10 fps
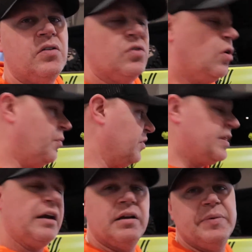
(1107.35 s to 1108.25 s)
So hopefully
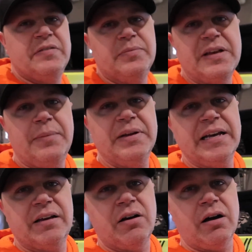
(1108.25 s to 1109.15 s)
that'll give me some time to
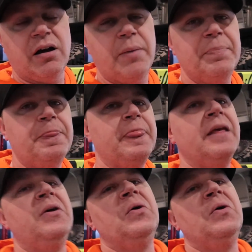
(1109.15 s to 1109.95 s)
get caught up.